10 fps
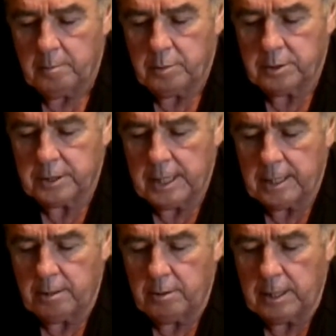Push
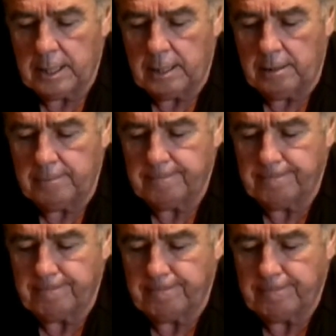that out a little.
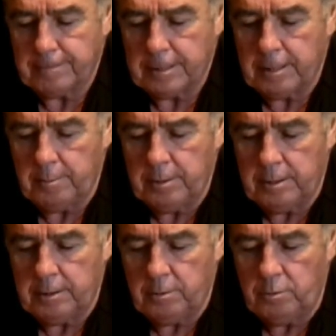Come
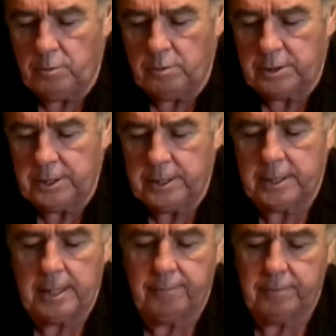on. Oh, she's
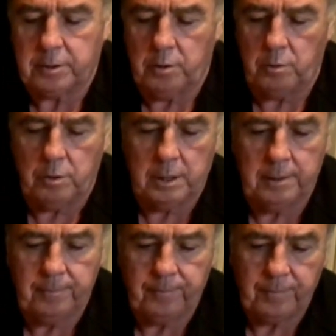stiff. It's cold.
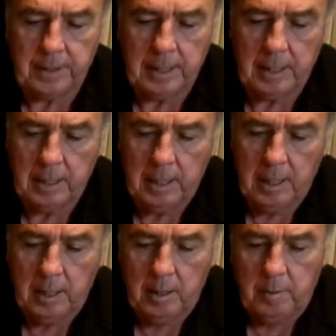
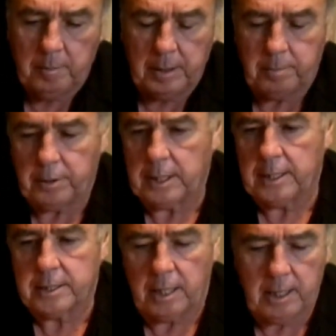But put
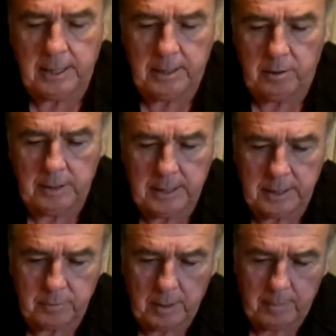this on, you know, you
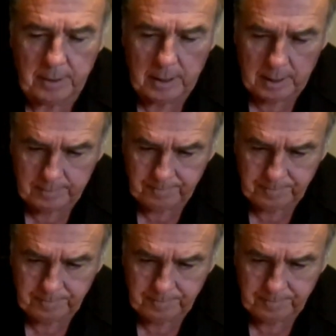just rub it on.